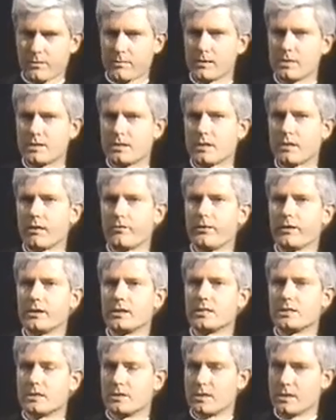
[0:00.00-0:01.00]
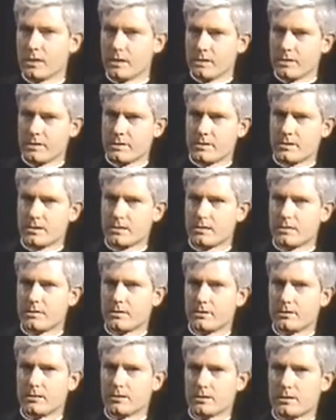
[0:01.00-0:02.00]
oneself on his knees,
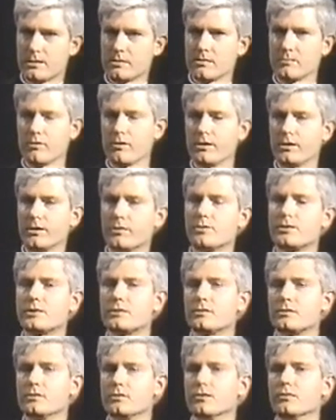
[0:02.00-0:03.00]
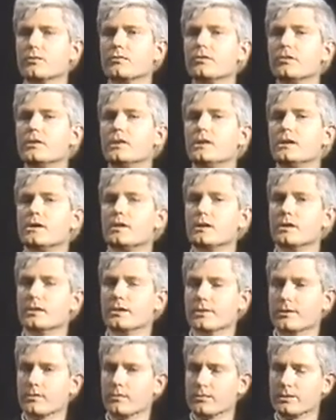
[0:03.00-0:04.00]
just as one used to in
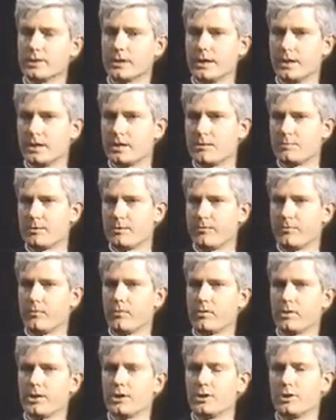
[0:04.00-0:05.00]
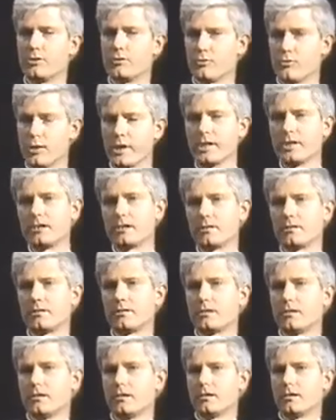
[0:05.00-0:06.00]
the old days before a great
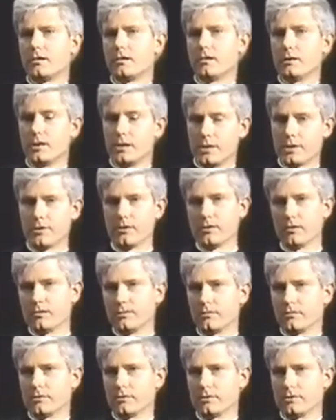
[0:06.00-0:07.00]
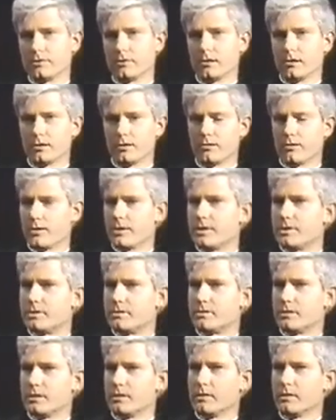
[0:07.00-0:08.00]
leader or a great
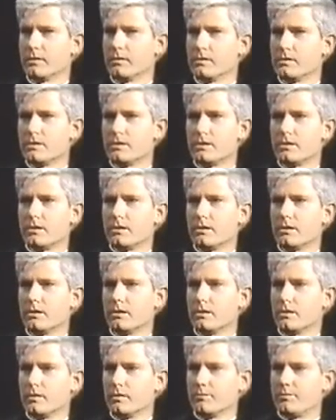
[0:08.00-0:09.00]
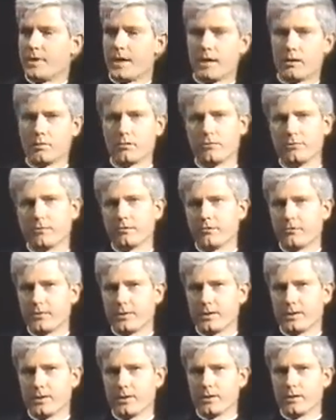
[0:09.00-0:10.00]
powerful
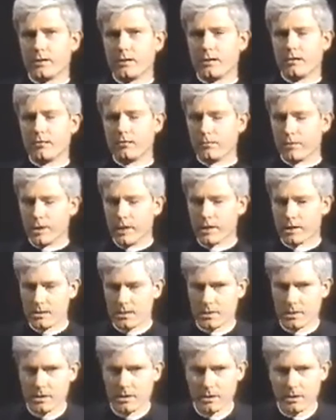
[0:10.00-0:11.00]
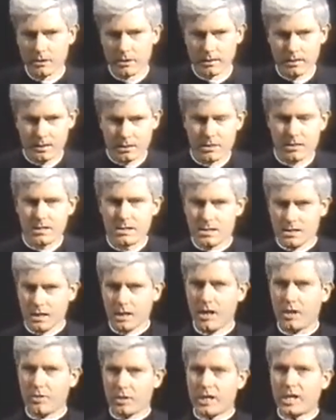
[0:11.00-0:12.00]
figure. We are saying that this is
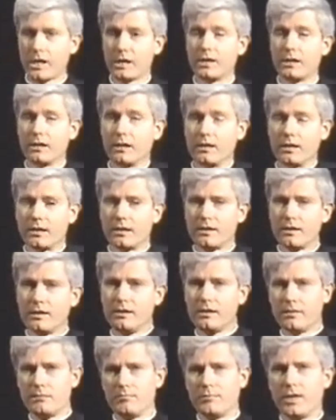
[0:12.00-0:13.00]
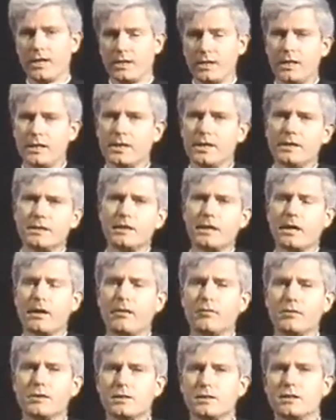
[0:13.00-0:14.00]
our king. By kneeling
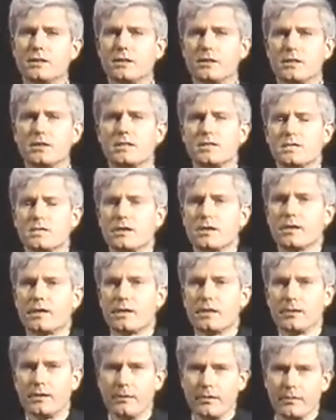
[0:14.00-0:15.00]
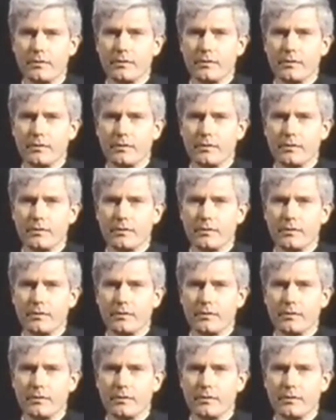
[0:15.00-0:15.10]
down, we are saying this is our king,